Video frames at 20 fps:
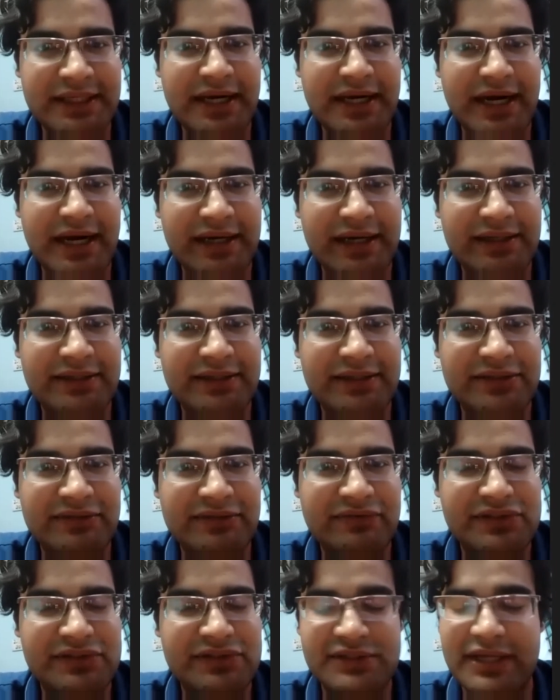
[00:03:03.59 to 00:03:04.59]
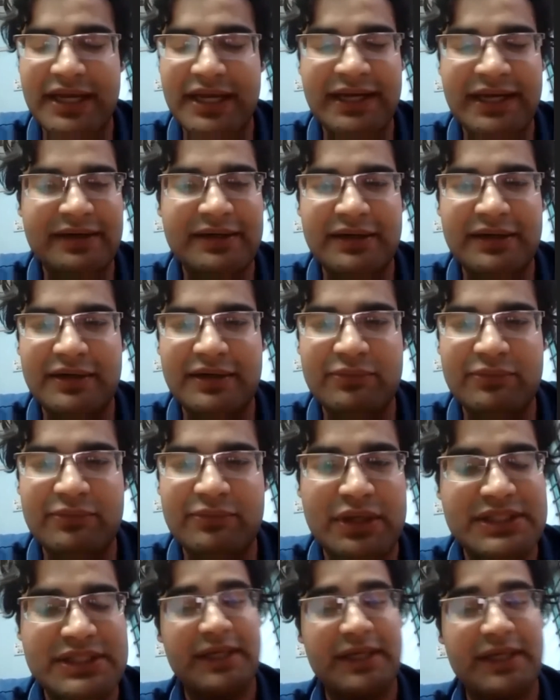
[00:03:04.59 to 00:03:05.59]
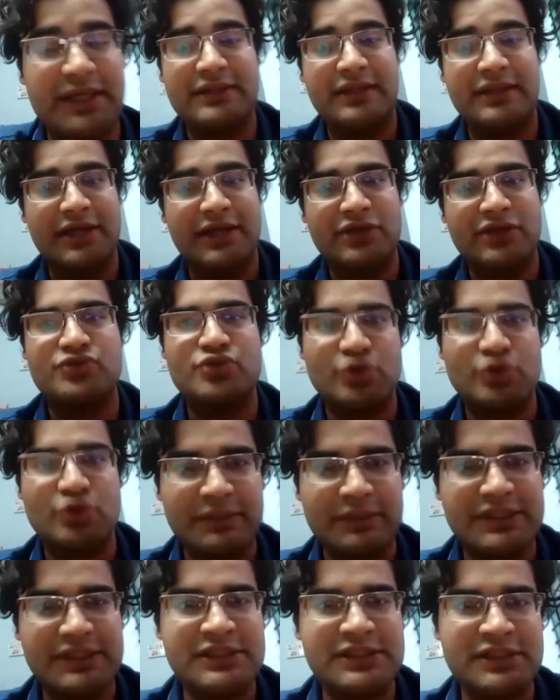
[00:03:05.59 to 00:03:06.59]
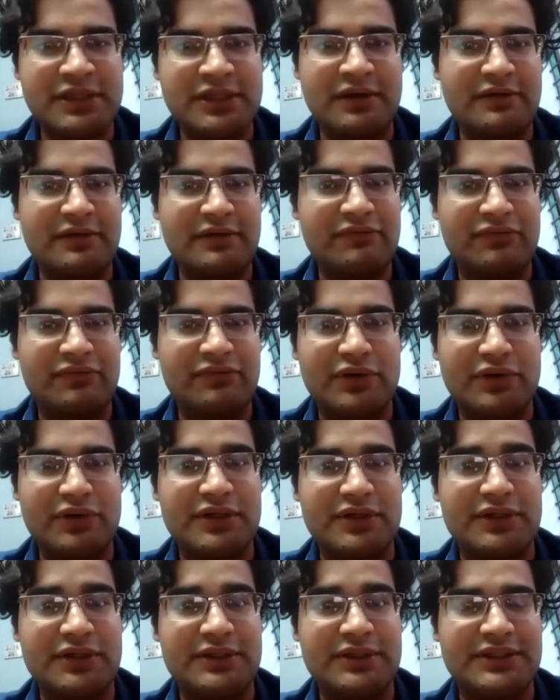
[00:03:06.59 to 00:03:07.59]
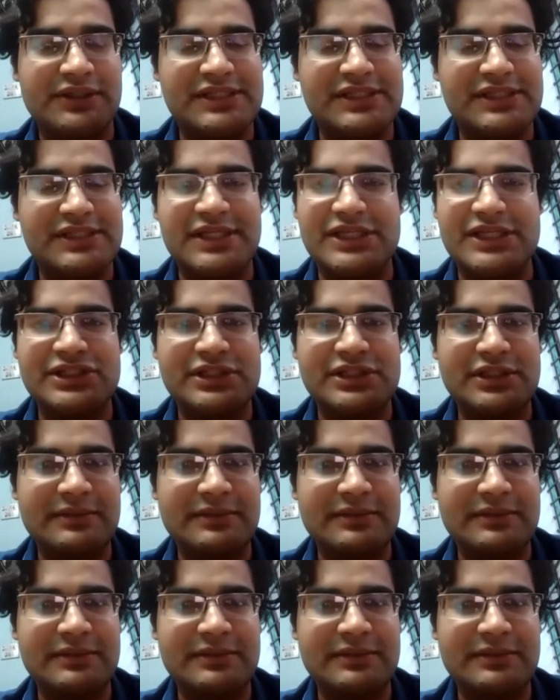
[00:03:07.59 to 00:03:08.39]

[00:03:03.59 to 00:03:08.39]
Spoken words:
And first and once again, thank you so much for this session,